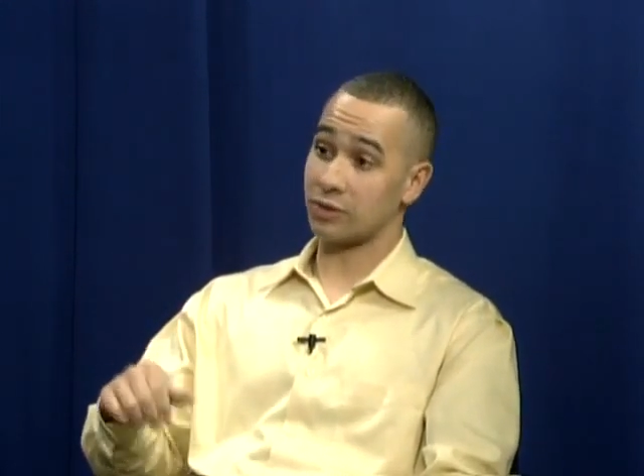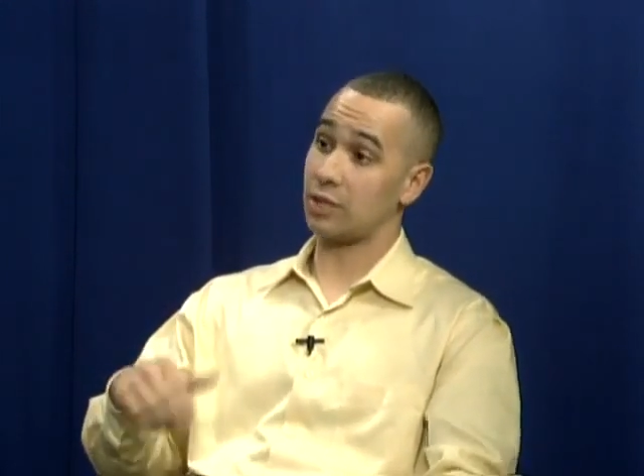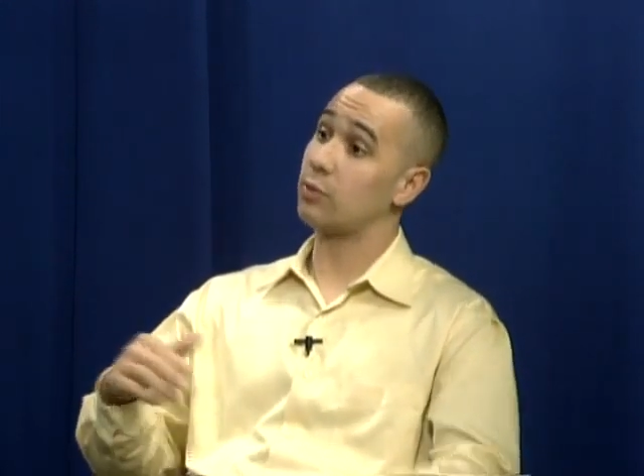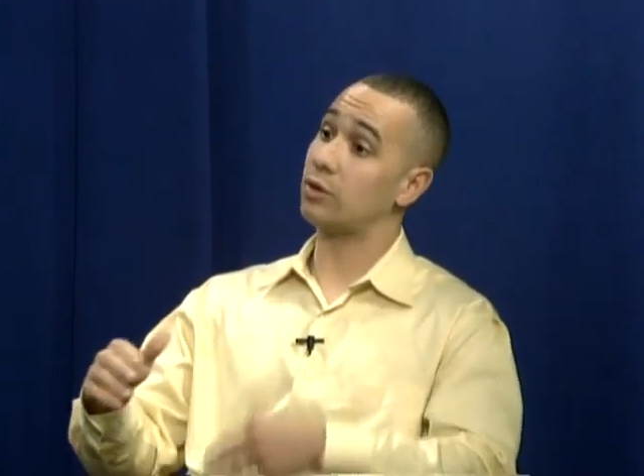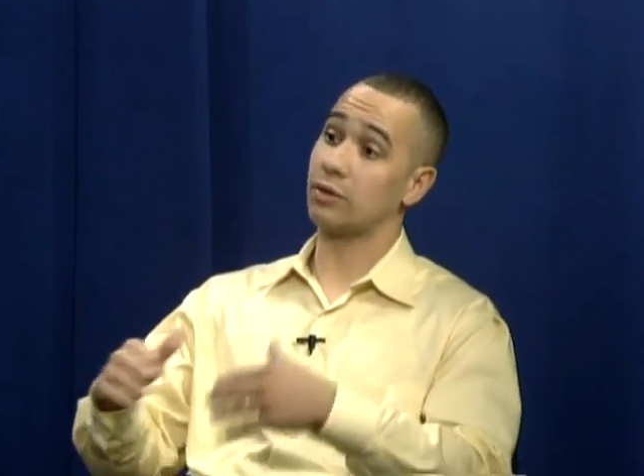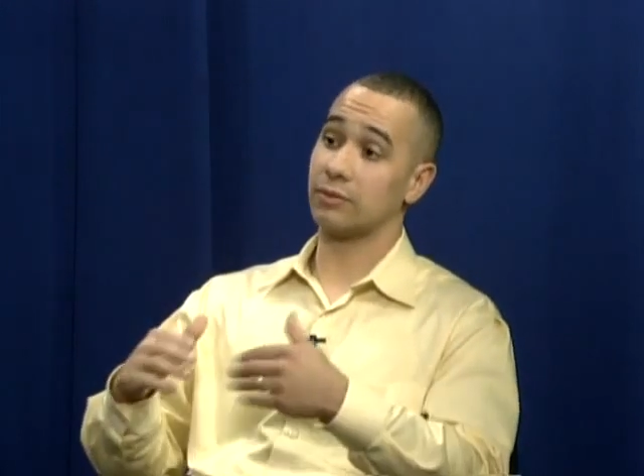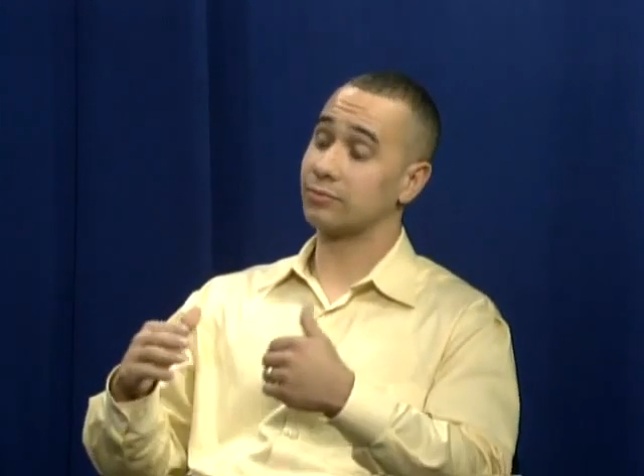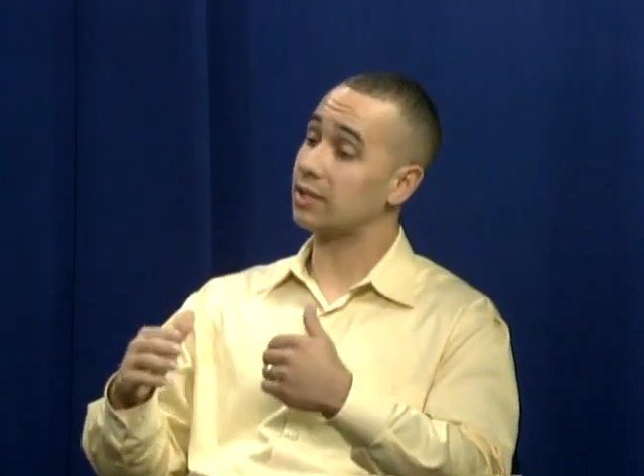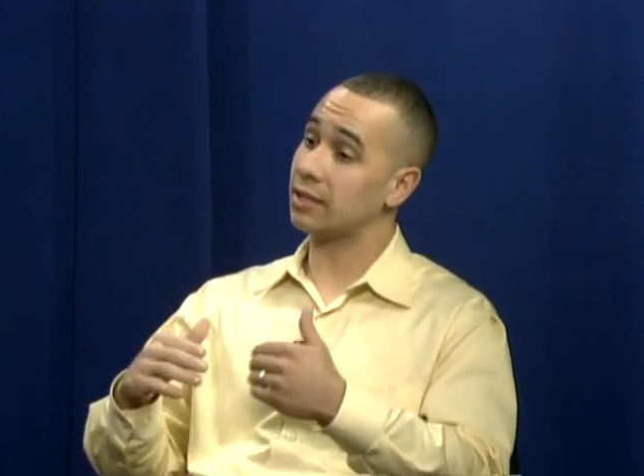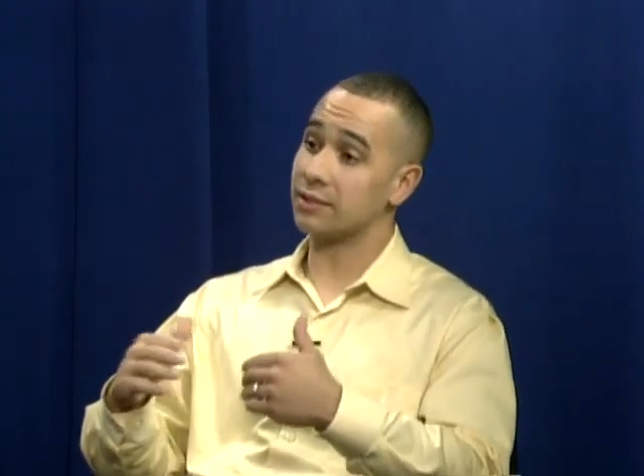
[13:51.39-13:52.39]
They were,
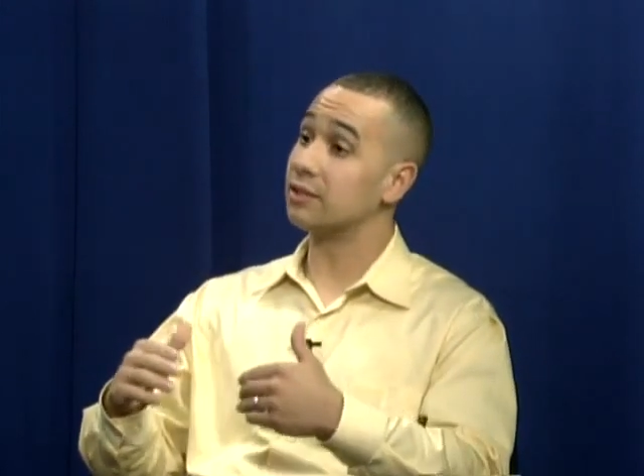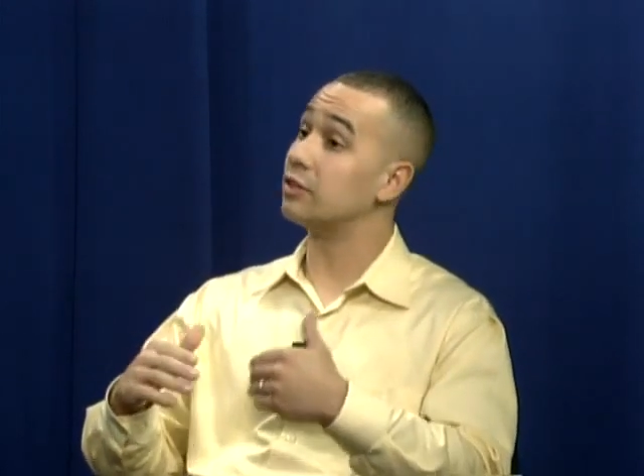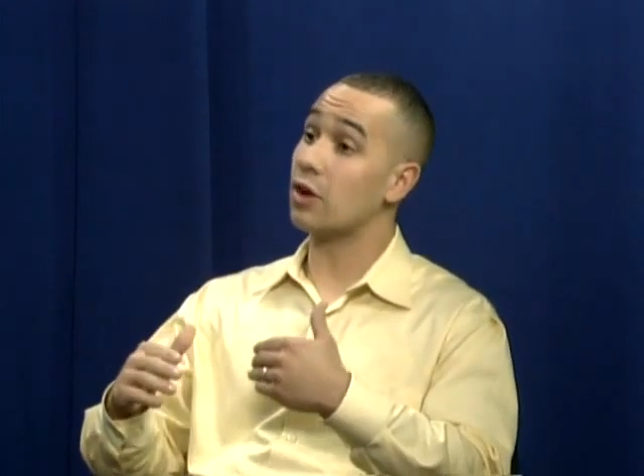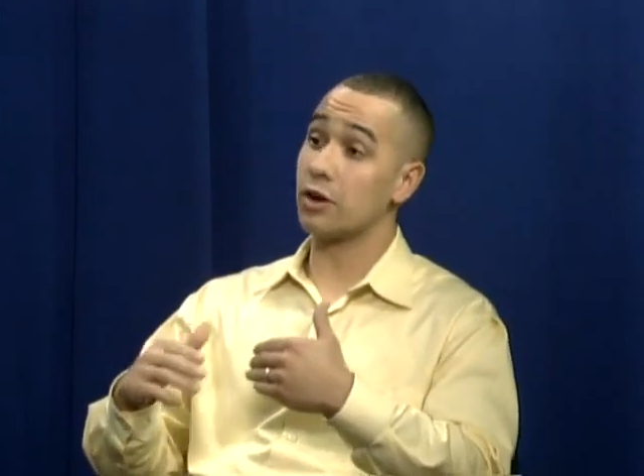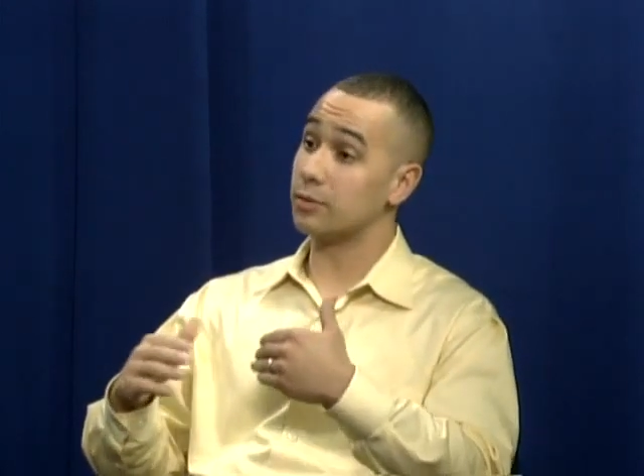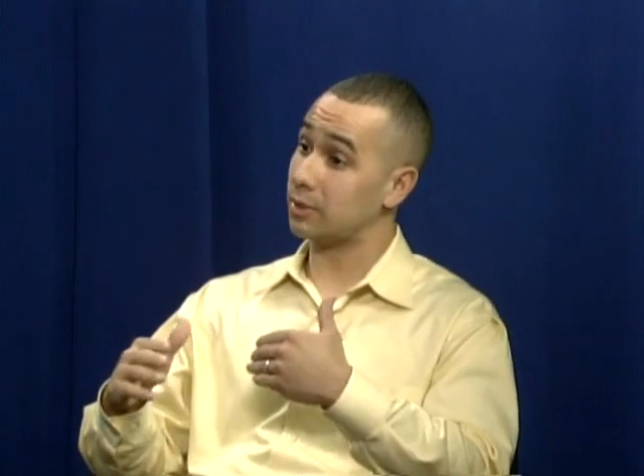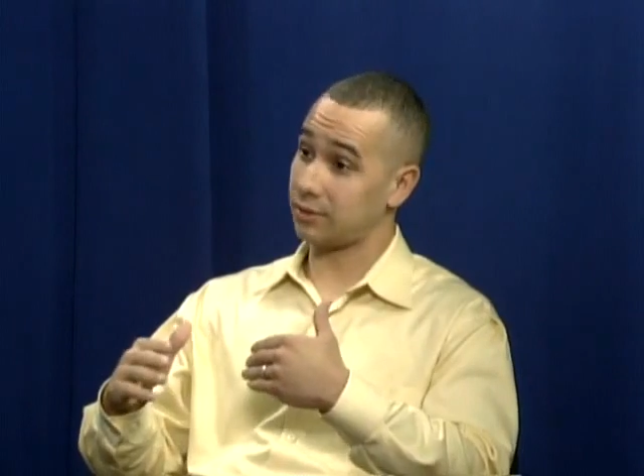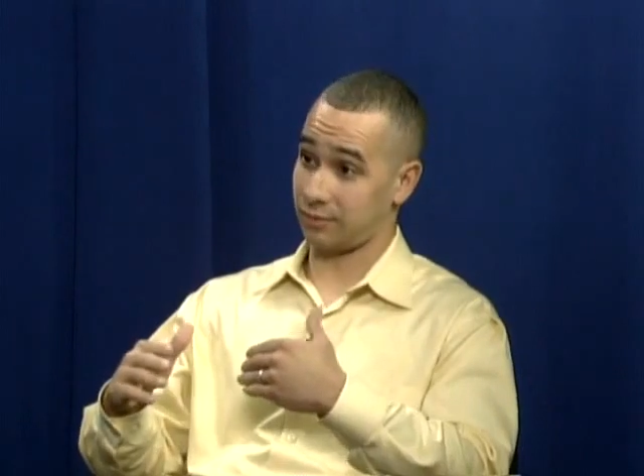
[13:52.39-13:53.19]
I guess, in an argument.